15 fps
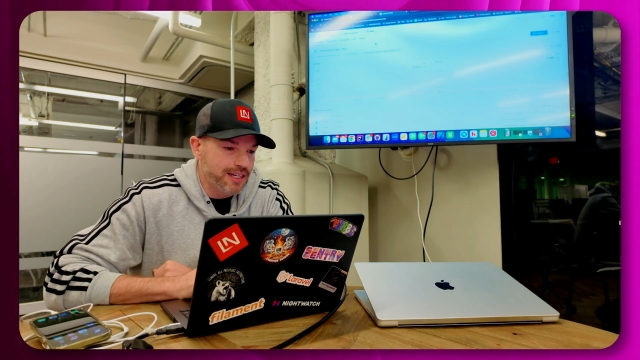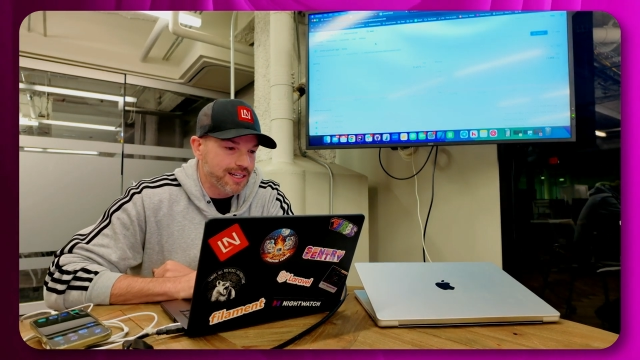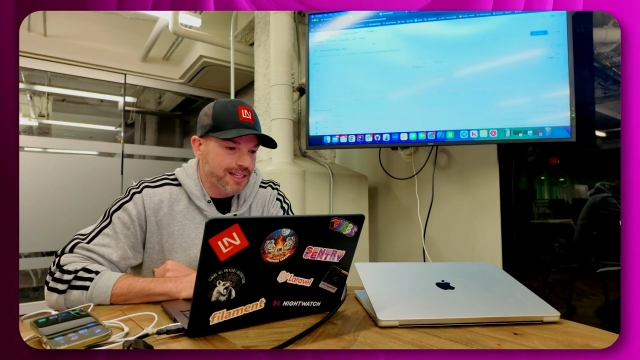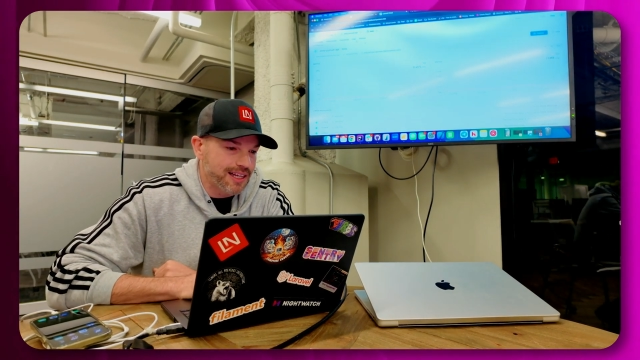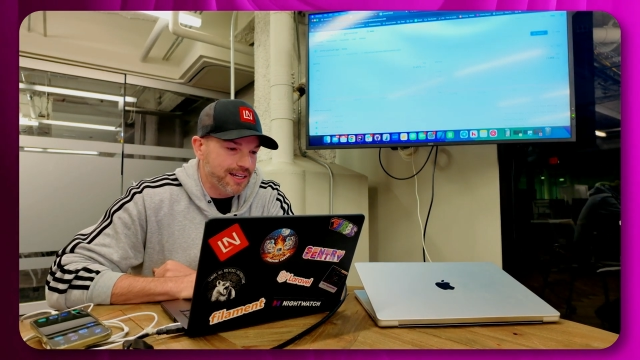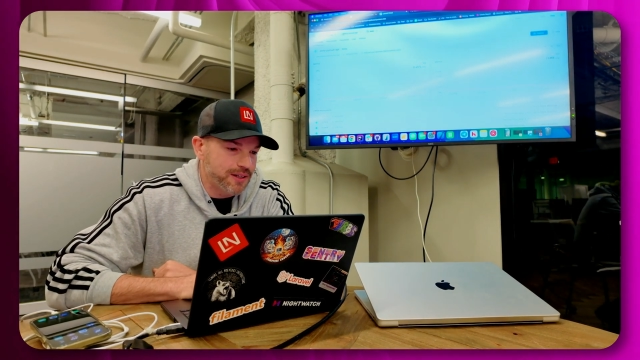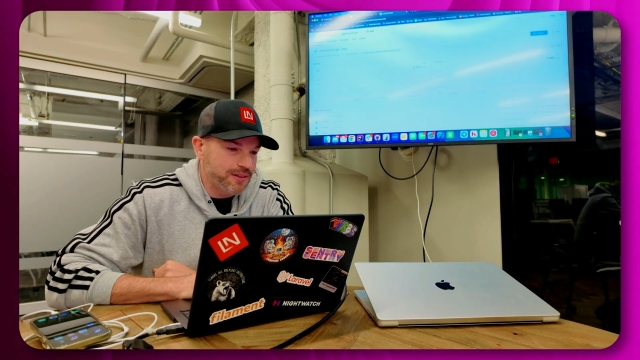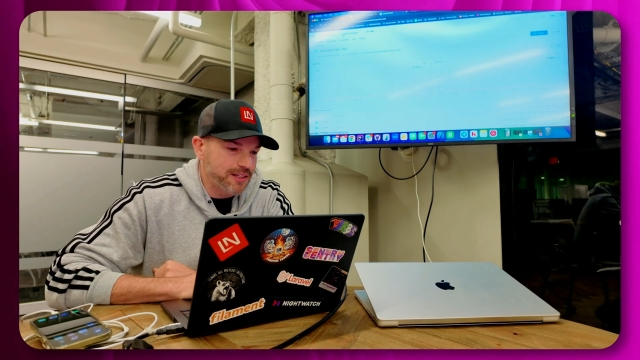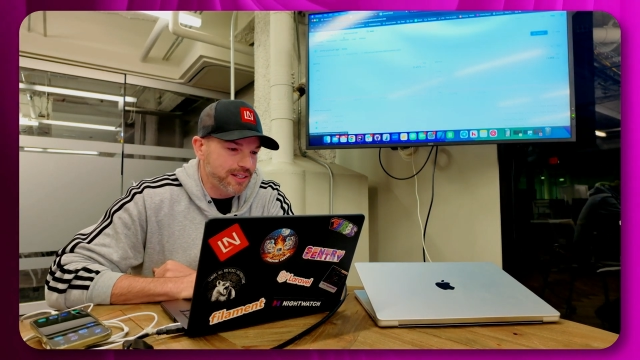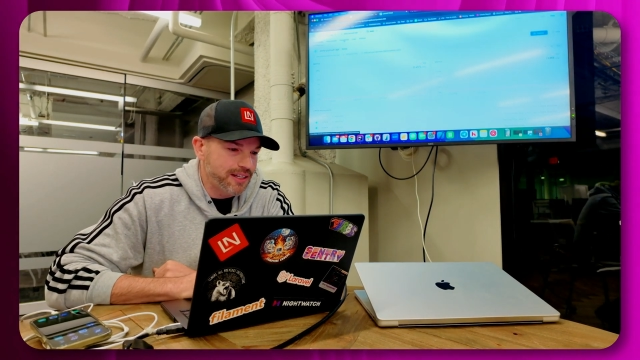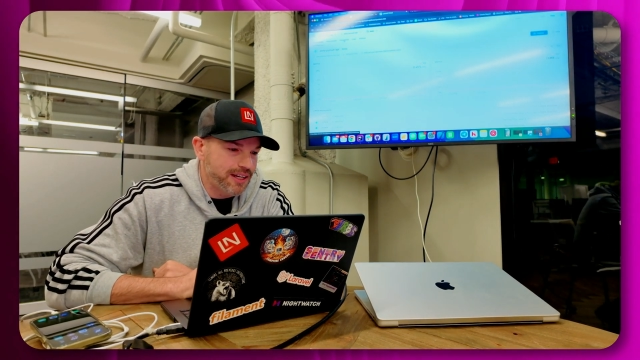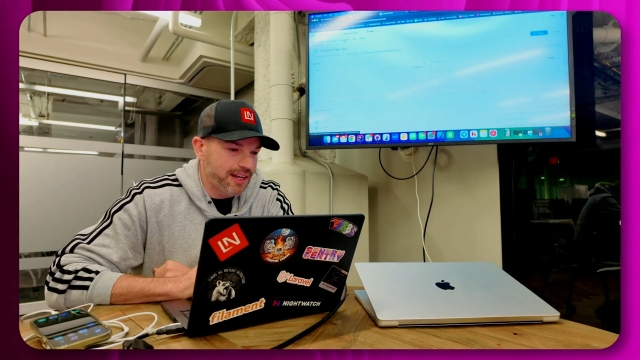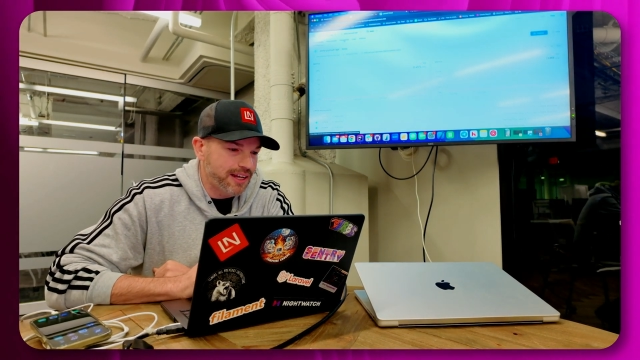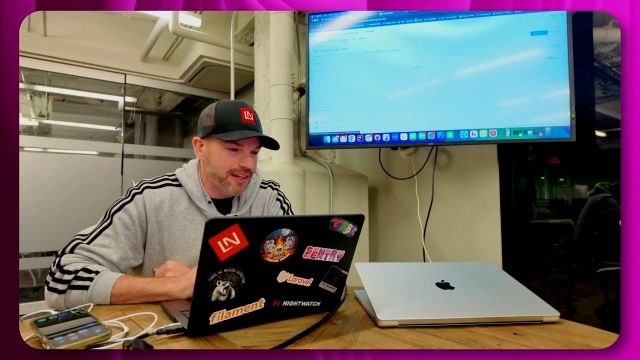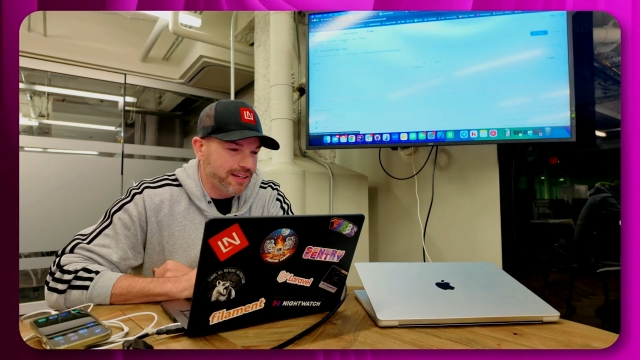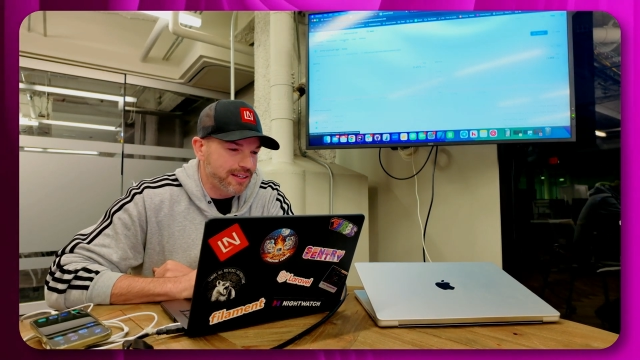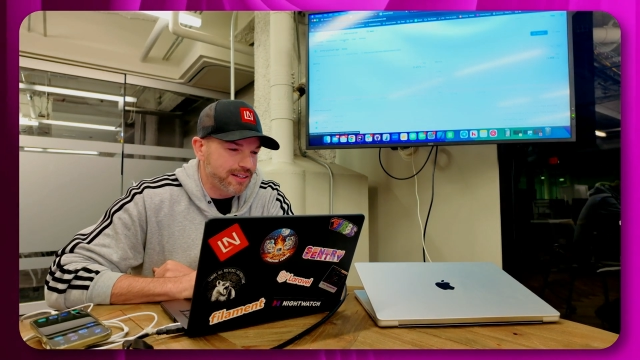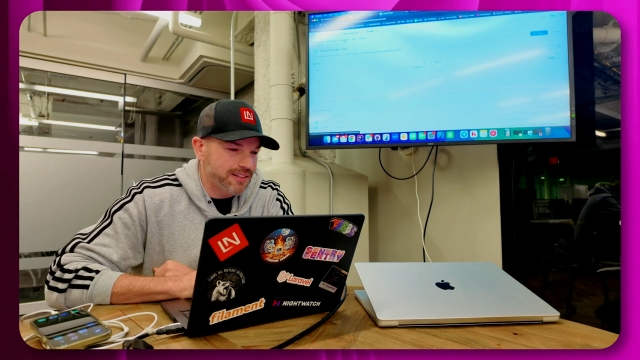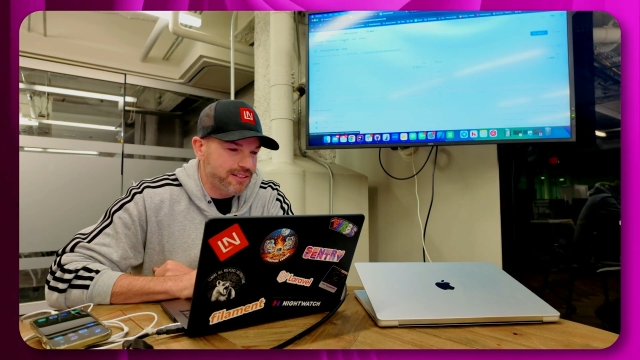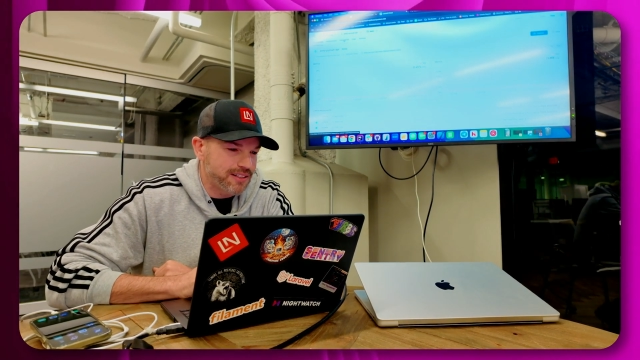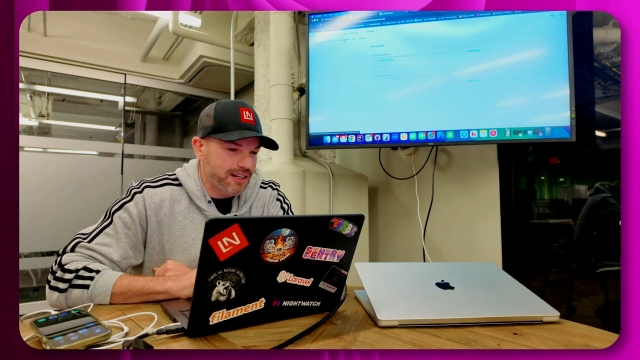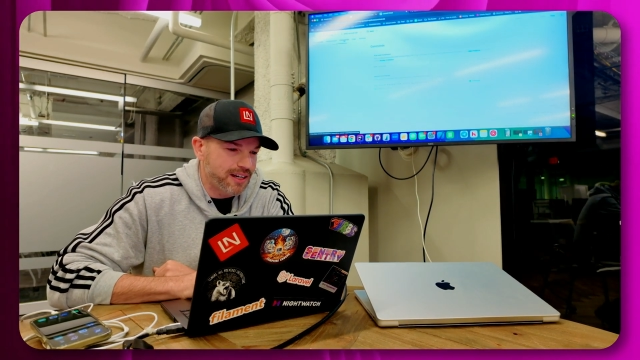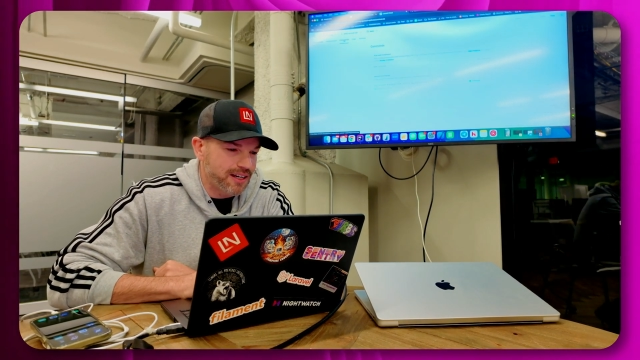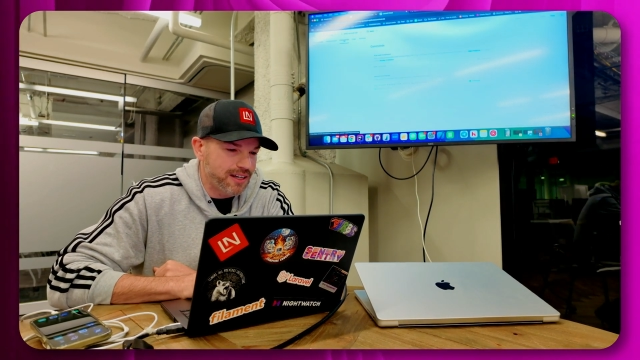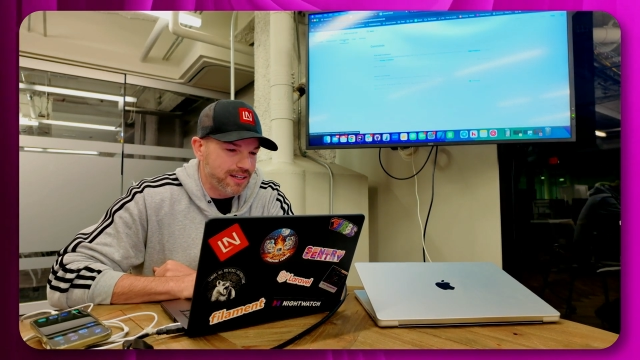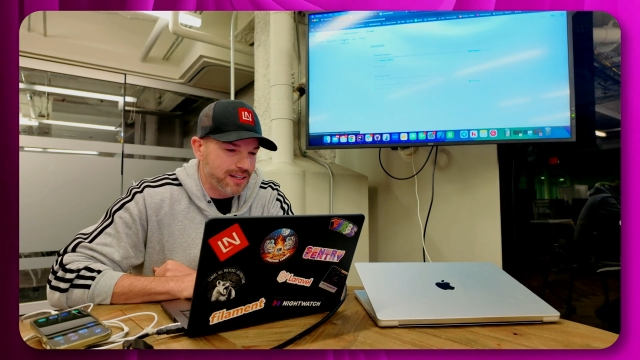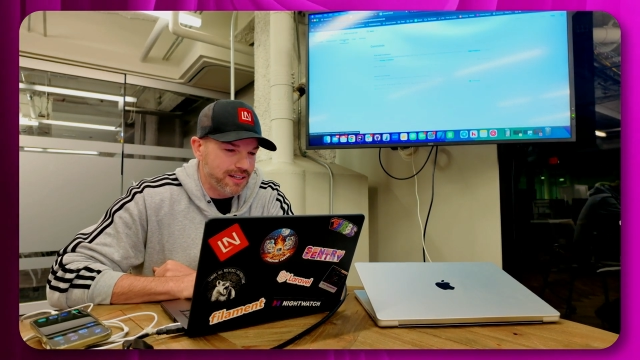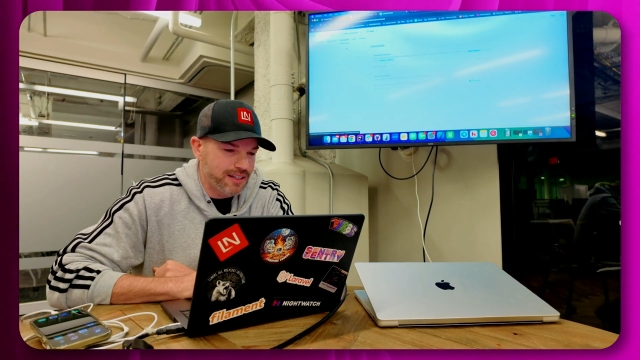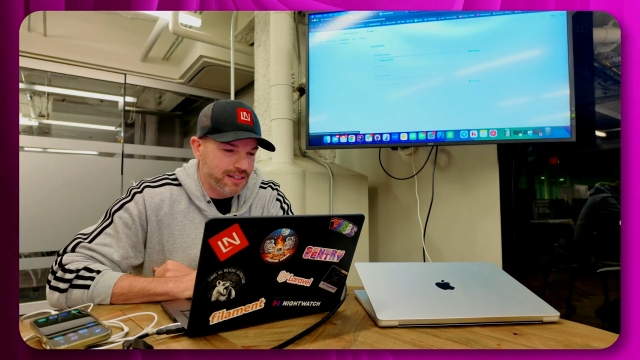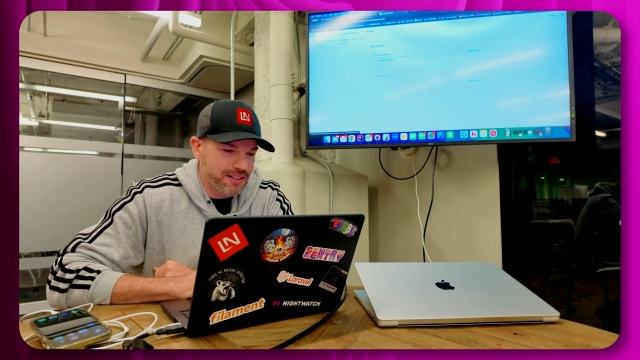Cloud, and
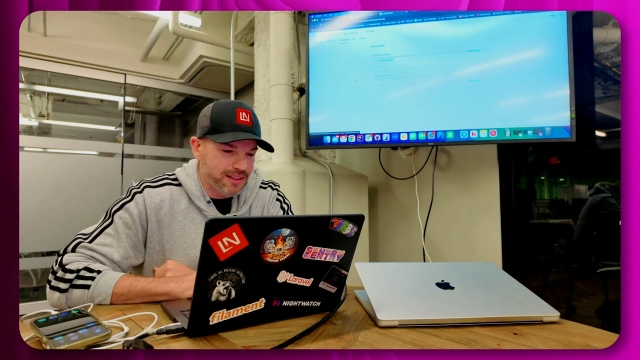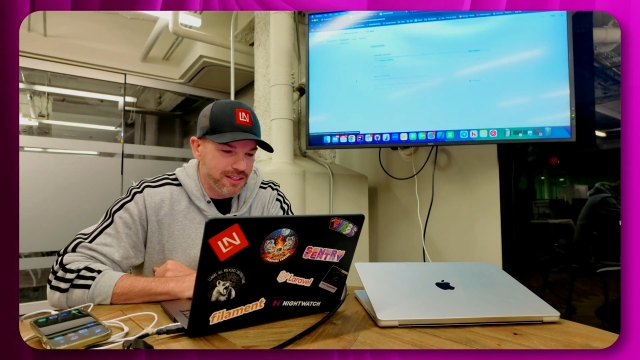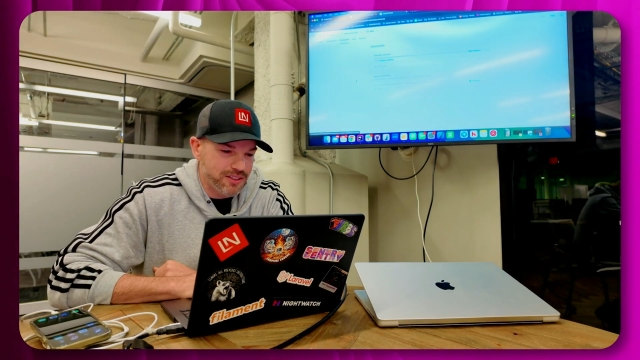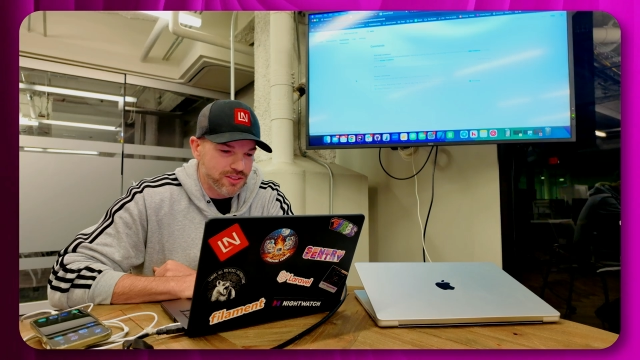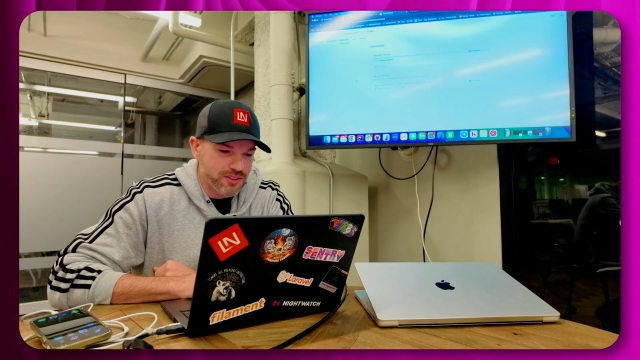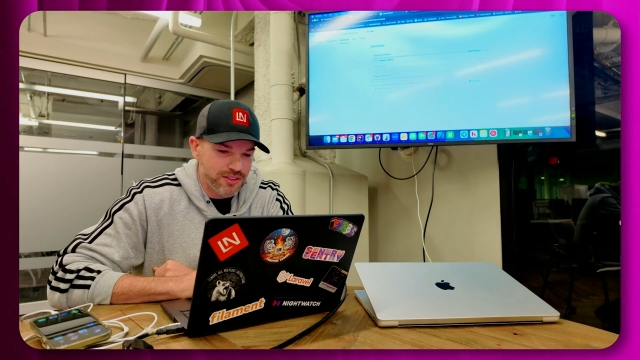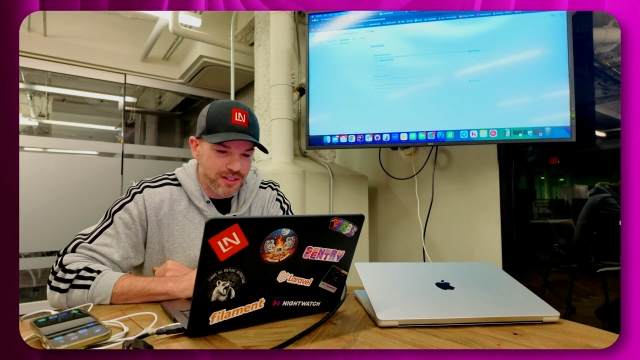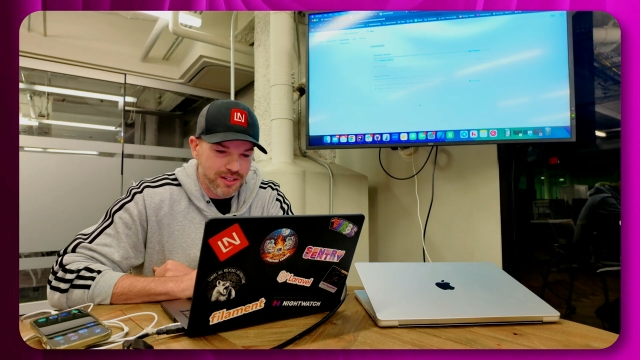this